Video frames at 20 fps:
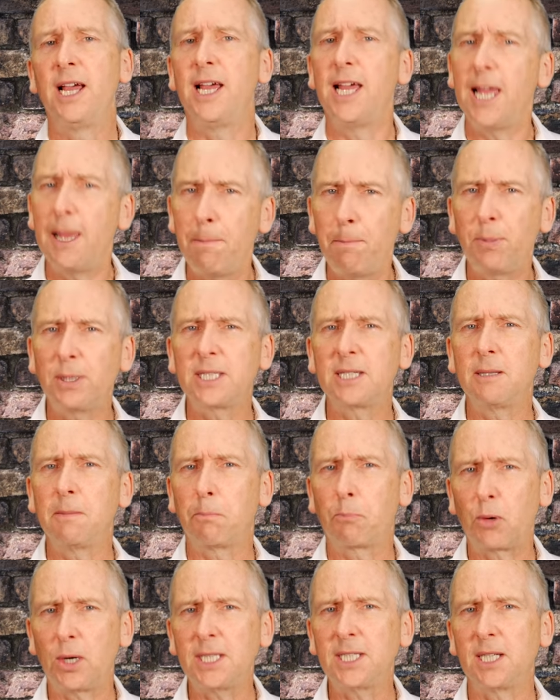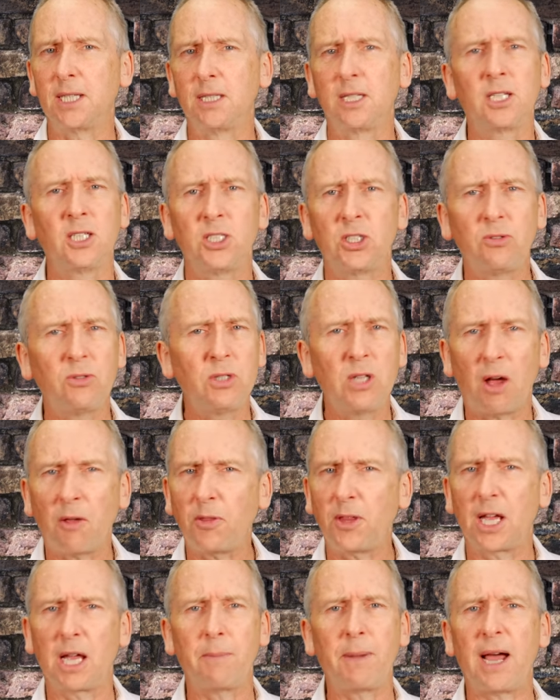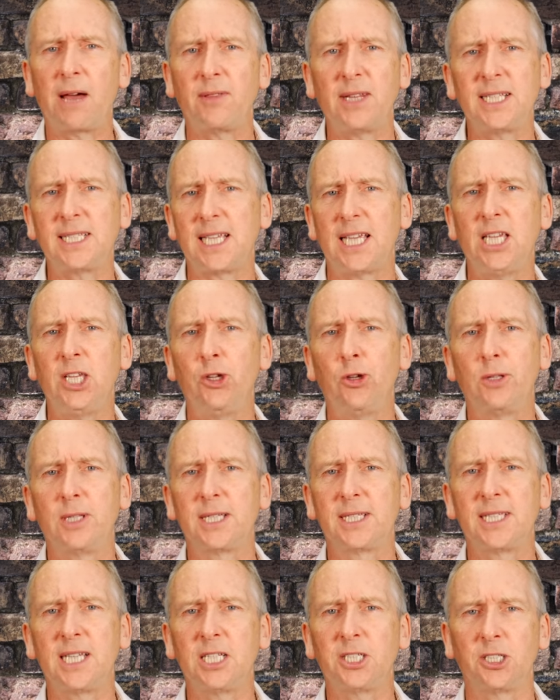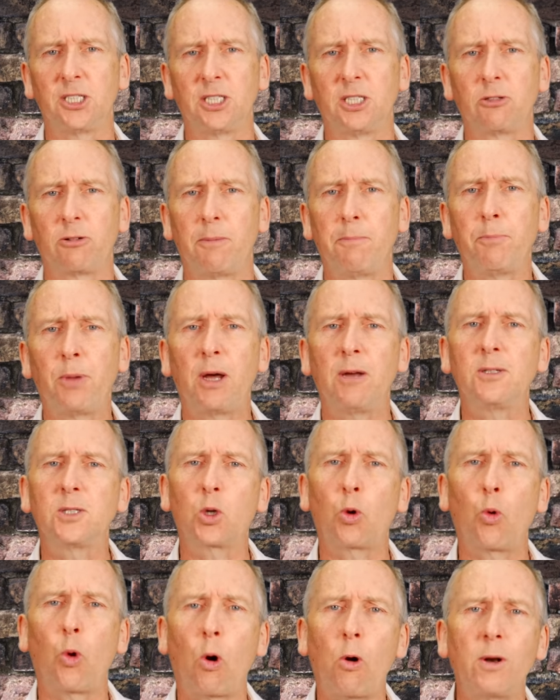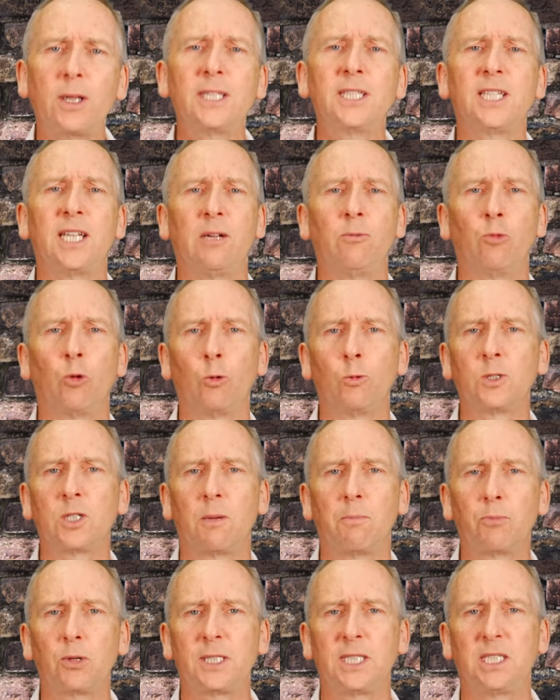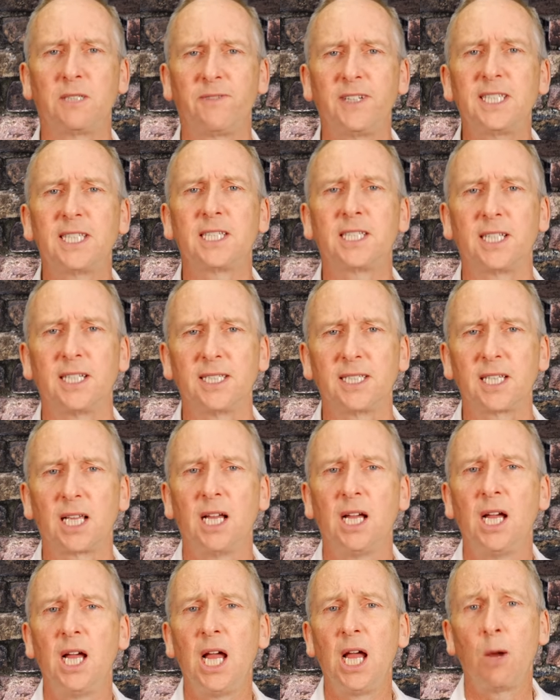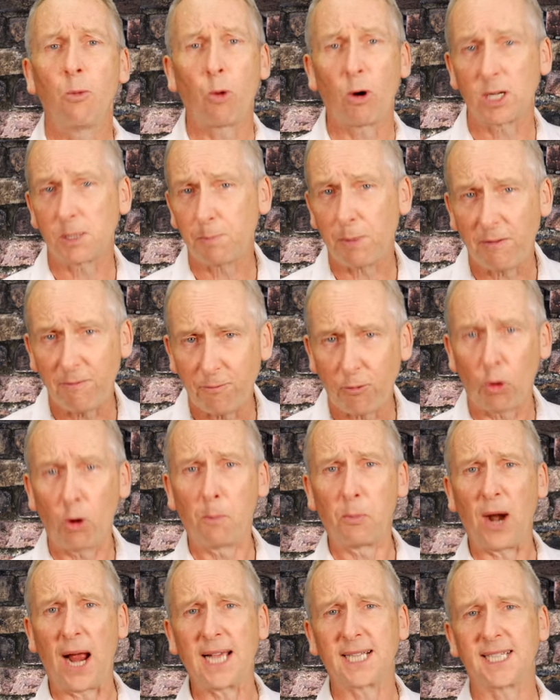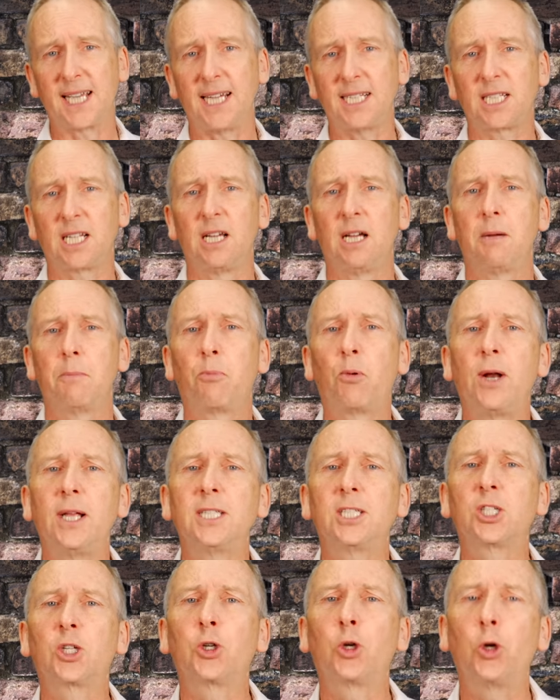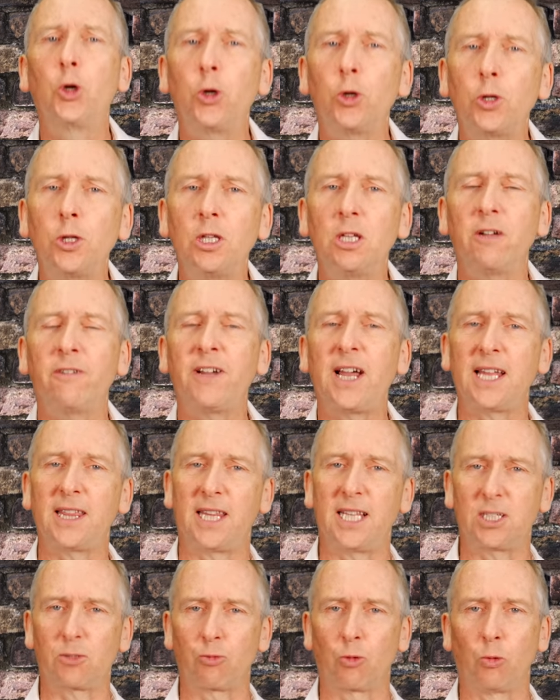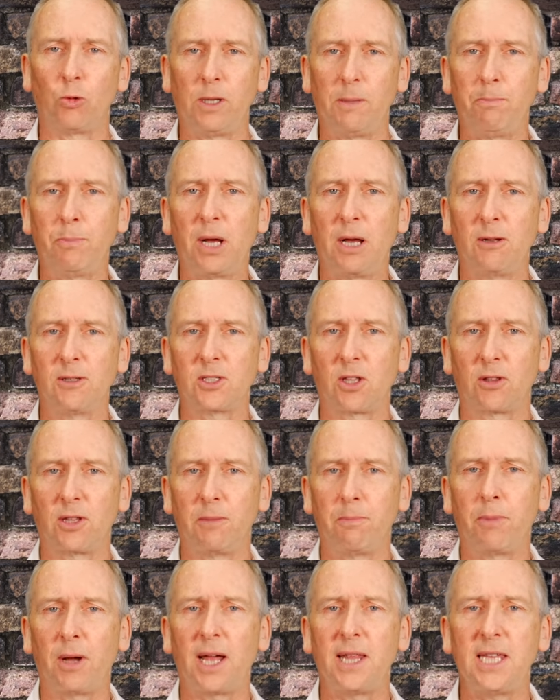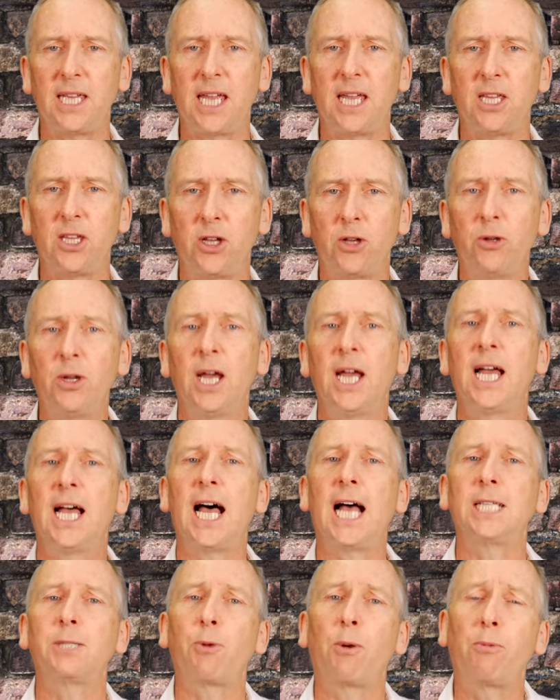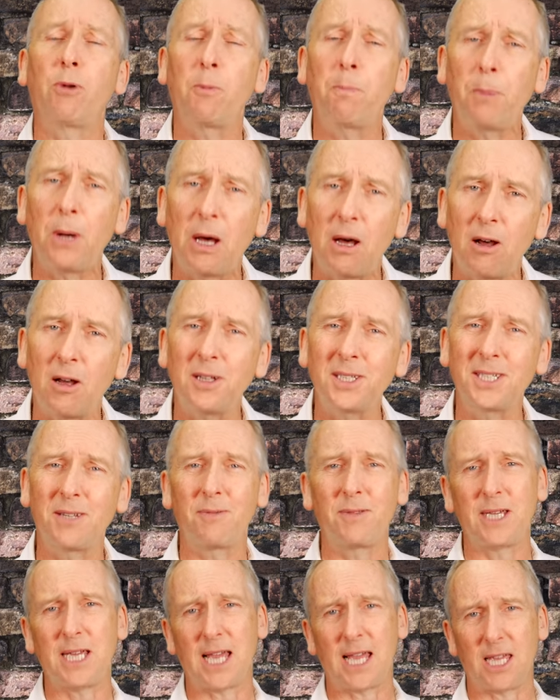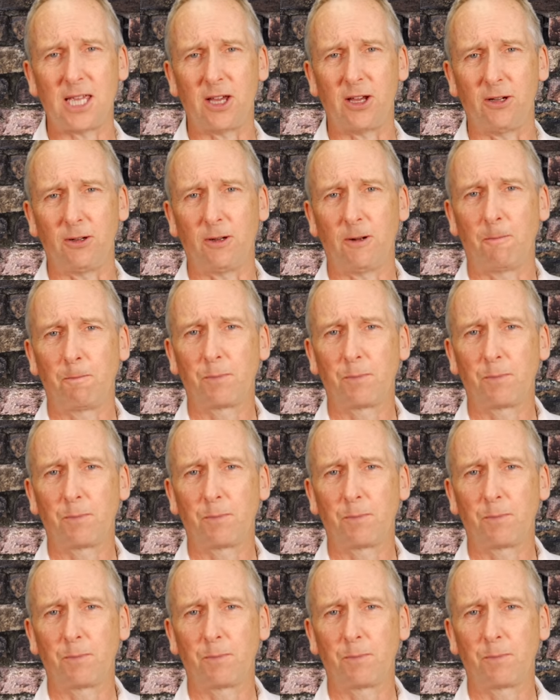Impotent Britain can do nothing about this E U decision to impose quarantine rules on British visitors, whereas before Brexit, Brits couldn't have had this rule imposed on them by the E U, as we were part of the E U.